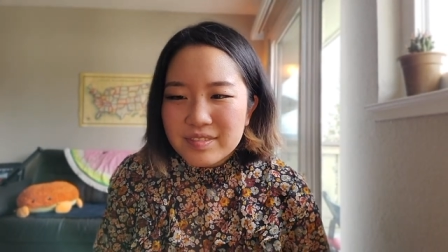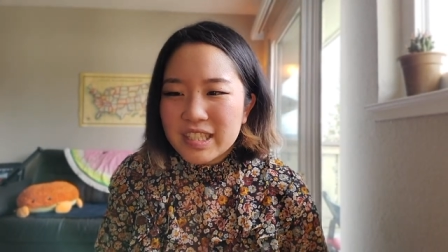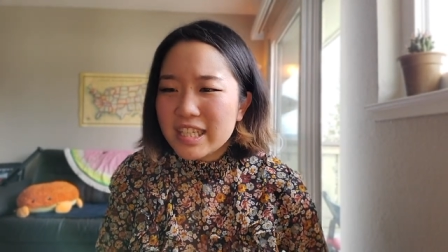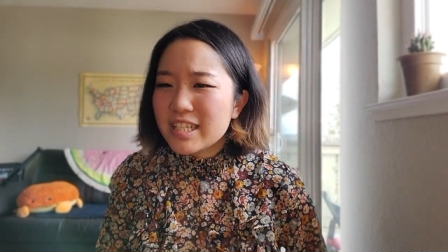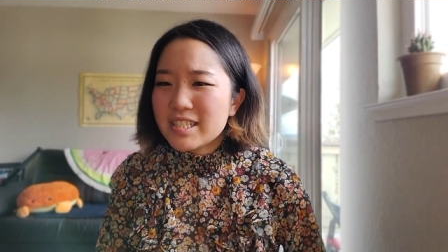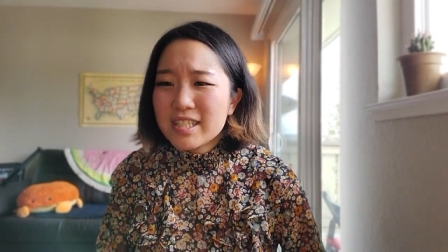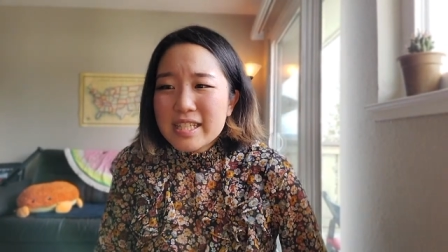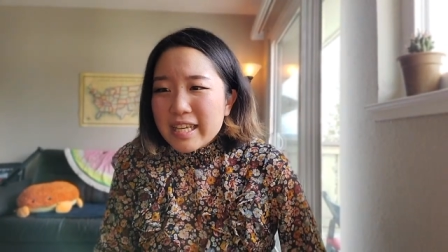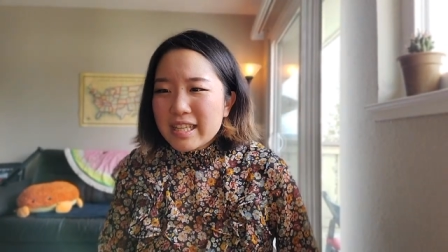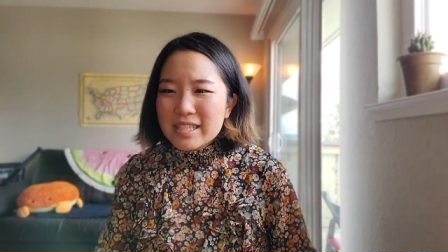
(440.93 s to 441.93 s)
it's just
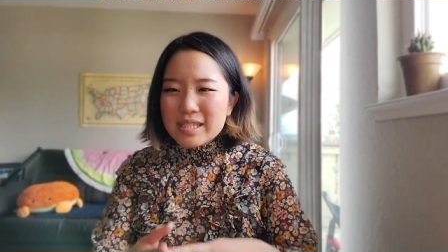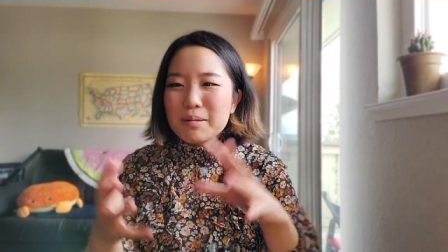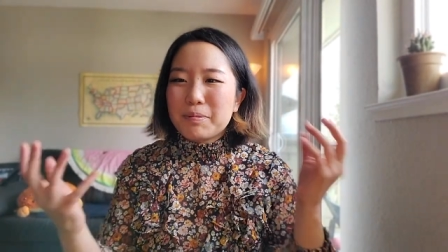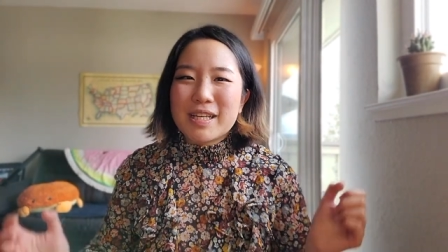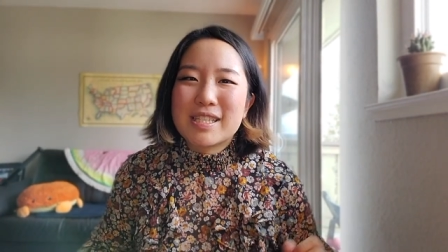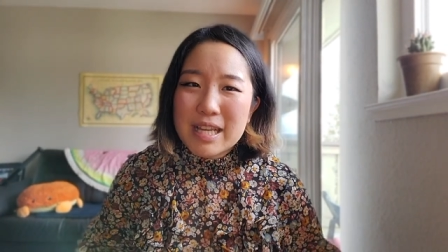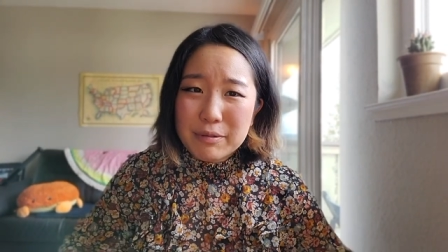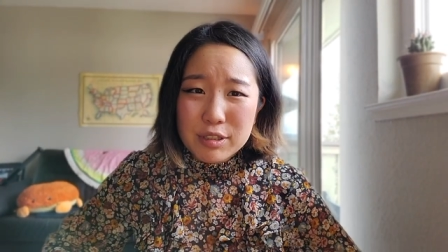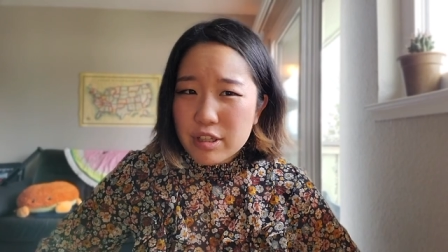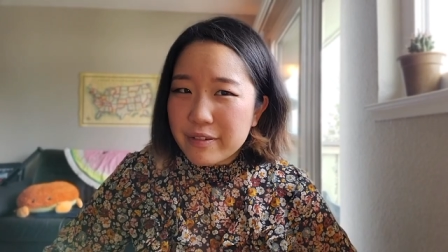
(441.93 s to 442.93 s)
like, this is a place that
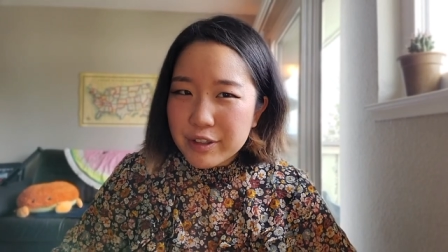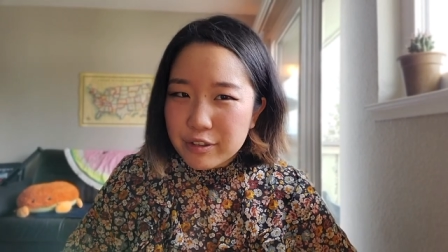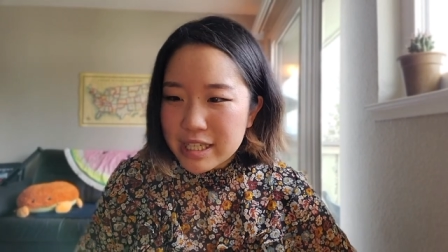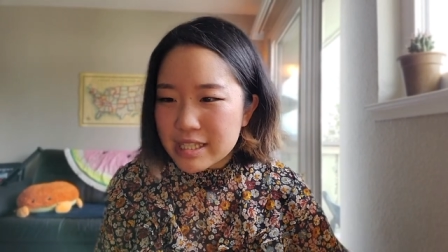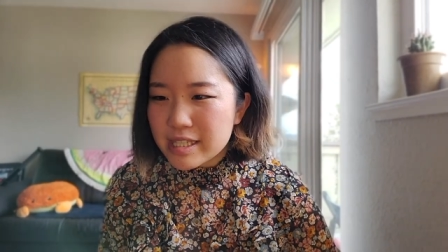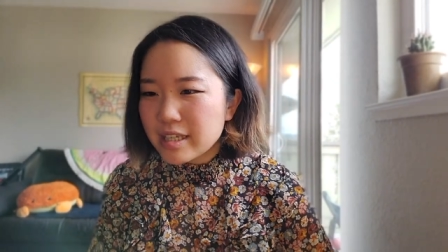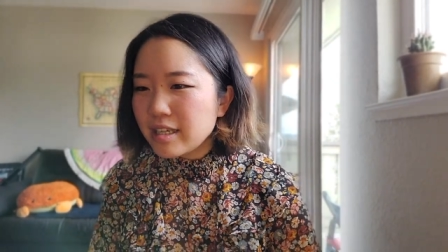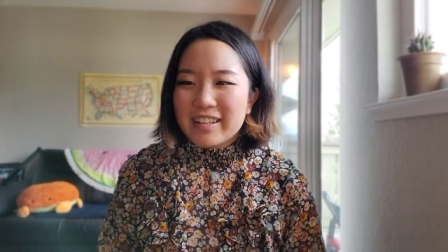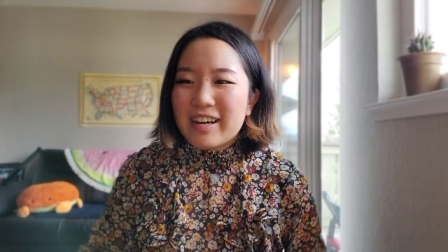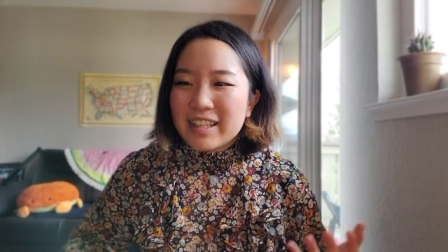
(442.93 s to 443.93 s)
will drive you crazy.
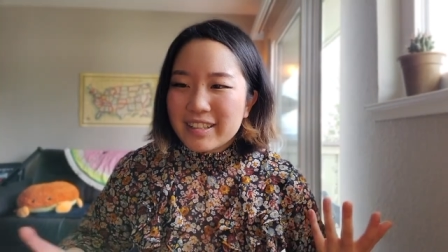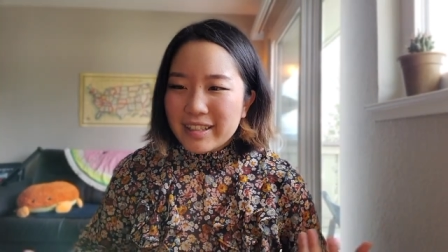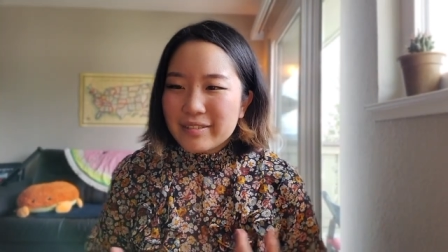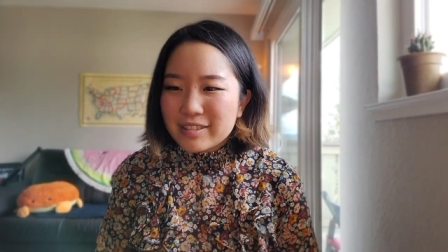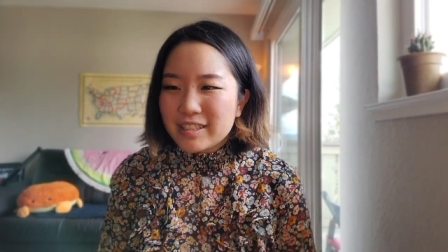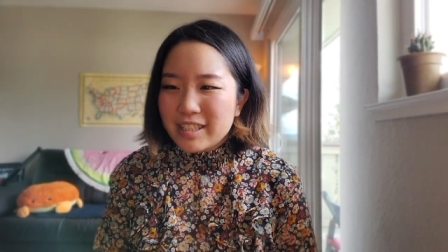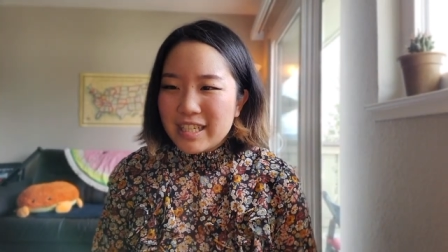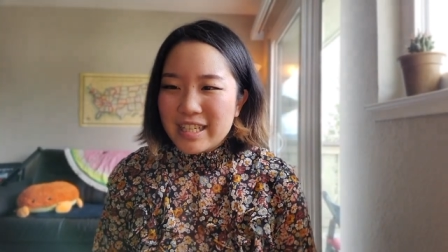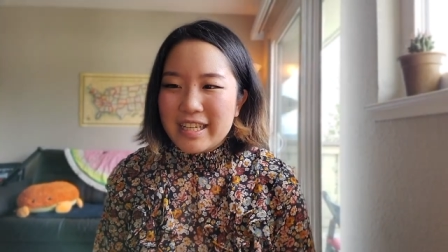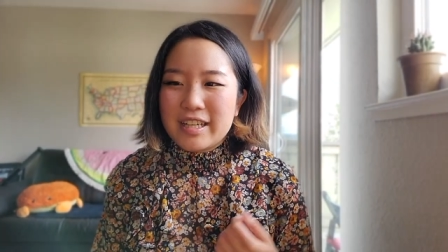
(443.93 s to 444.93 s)
I love the
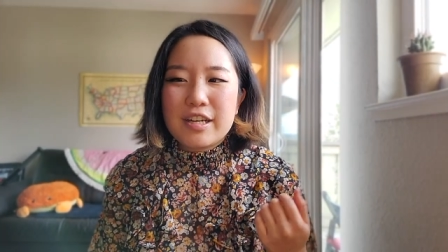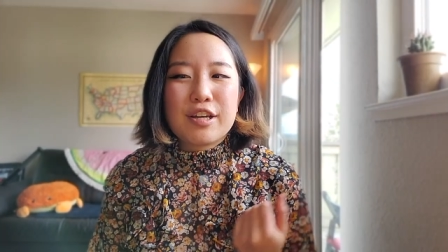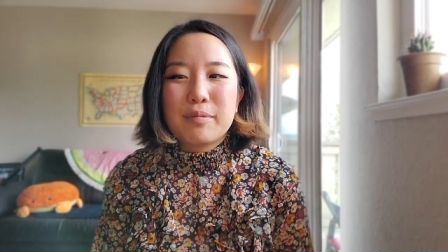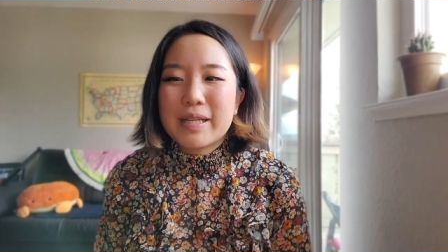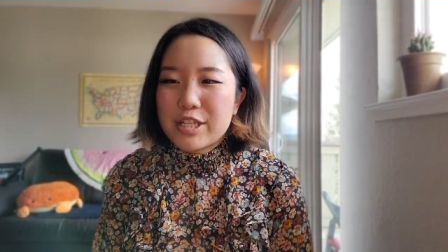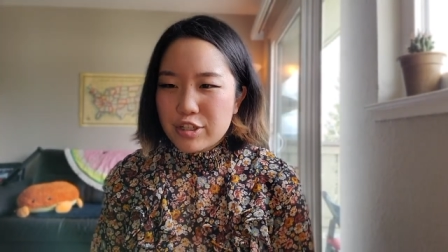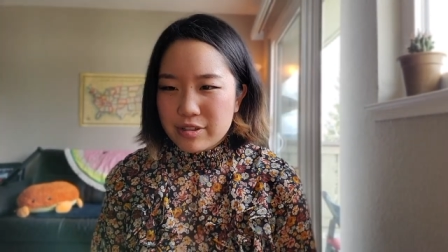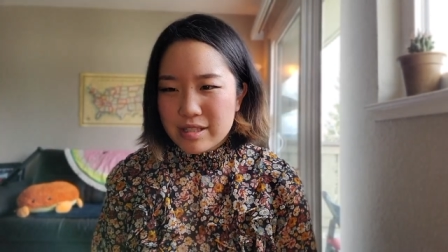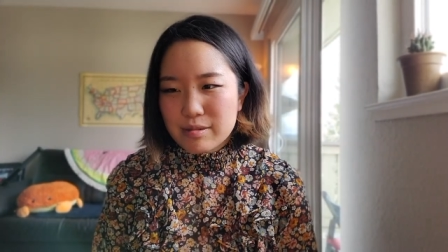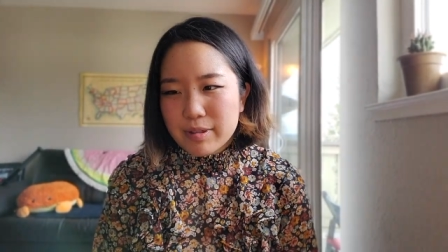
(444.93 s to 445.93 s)
line, nobody
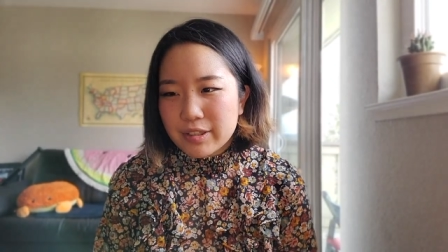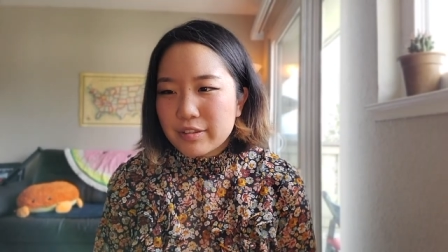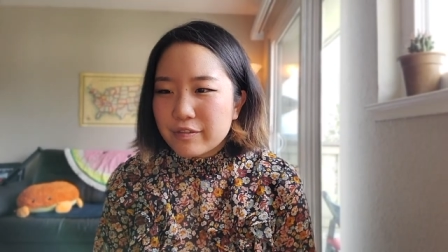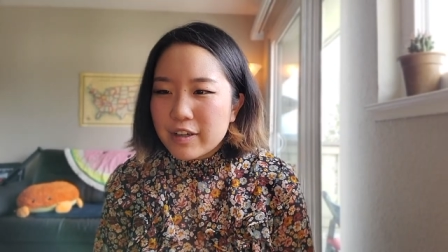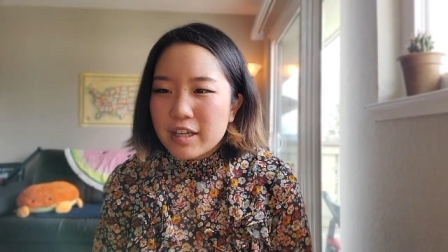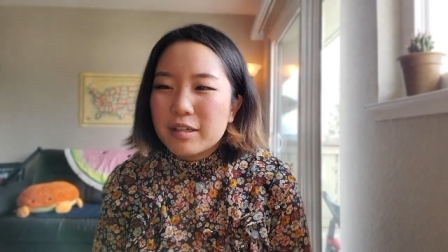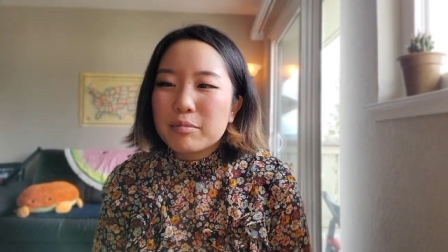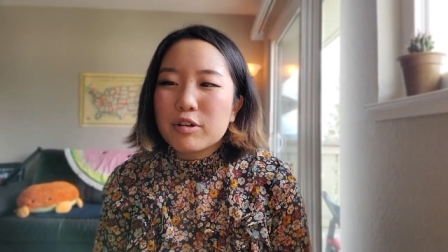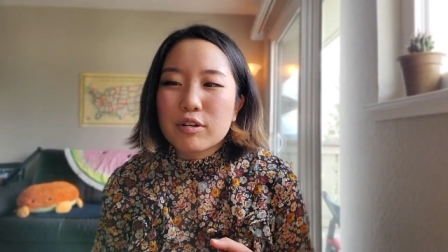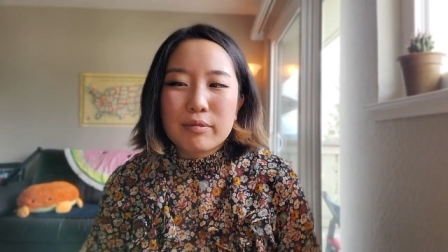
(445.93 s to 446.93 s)
chooses where they're from
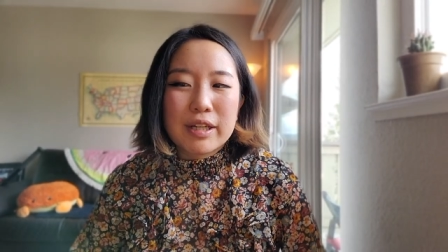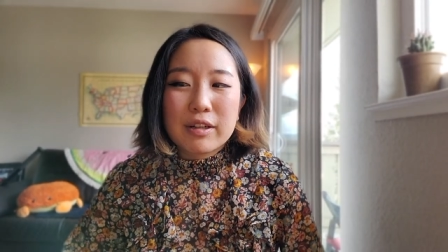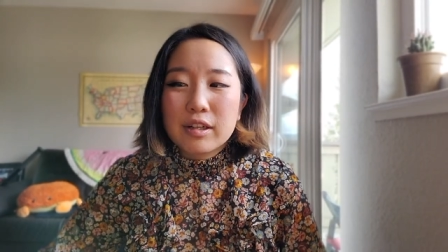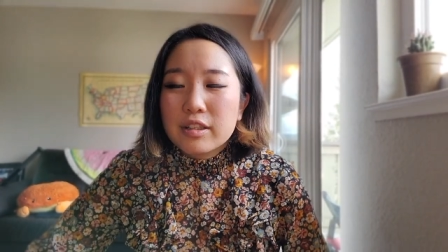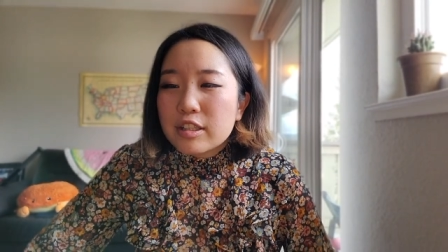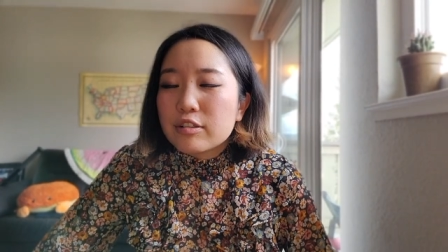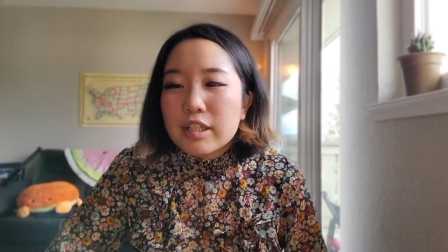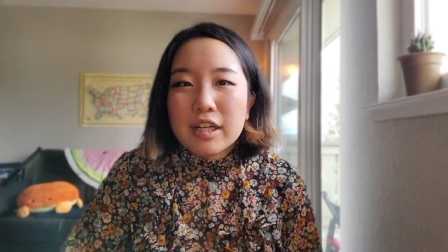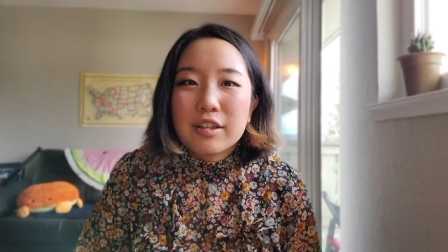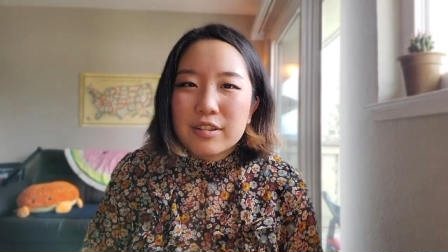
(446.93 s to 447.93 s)
or where they'll
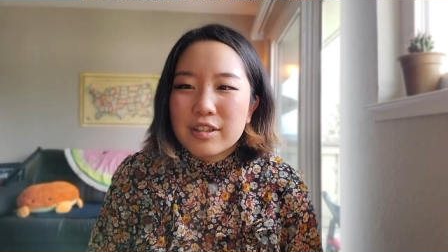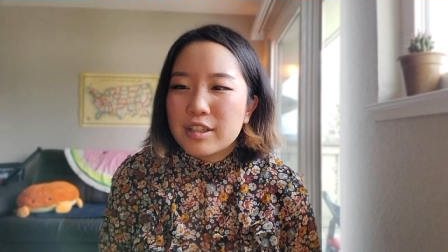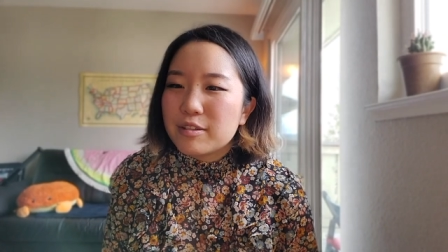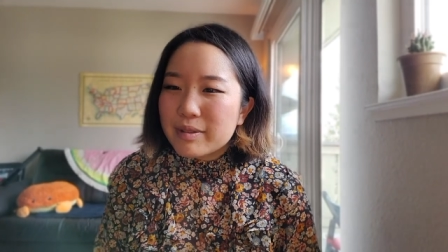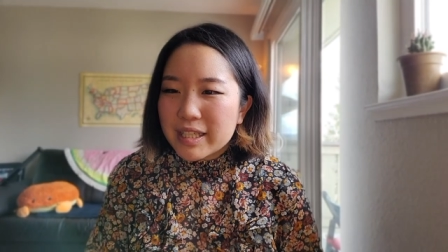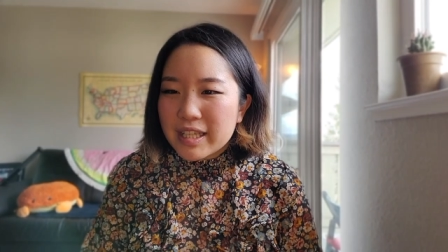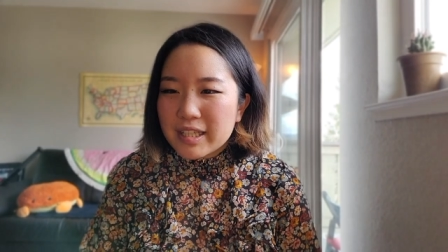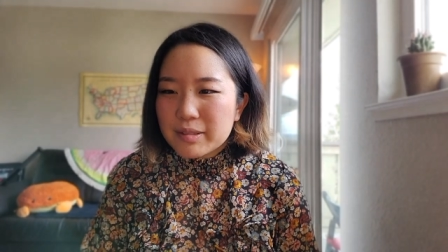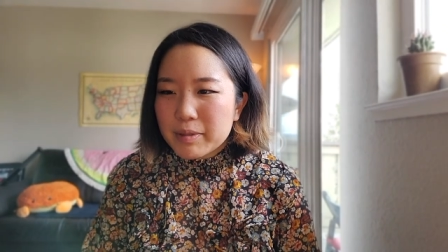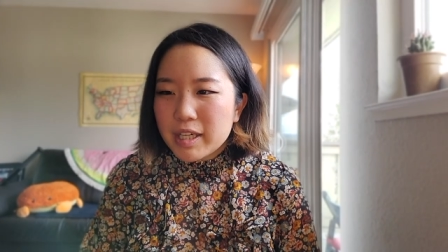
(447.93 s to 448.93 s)
go when
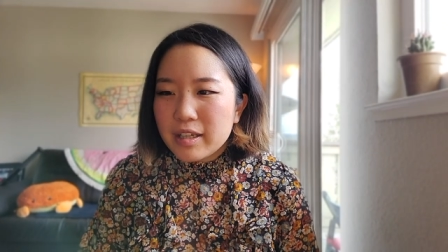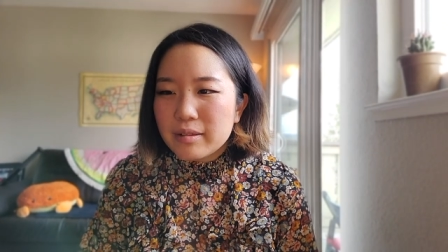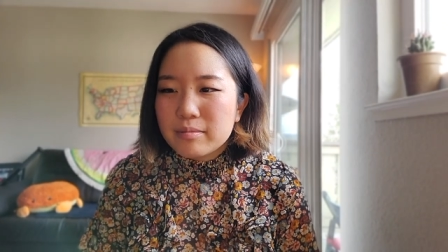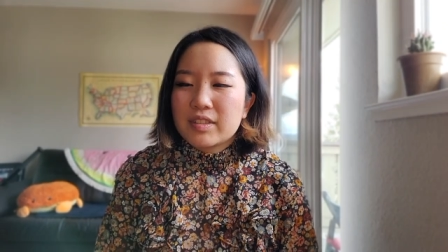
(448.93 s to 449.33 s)
kingdom come.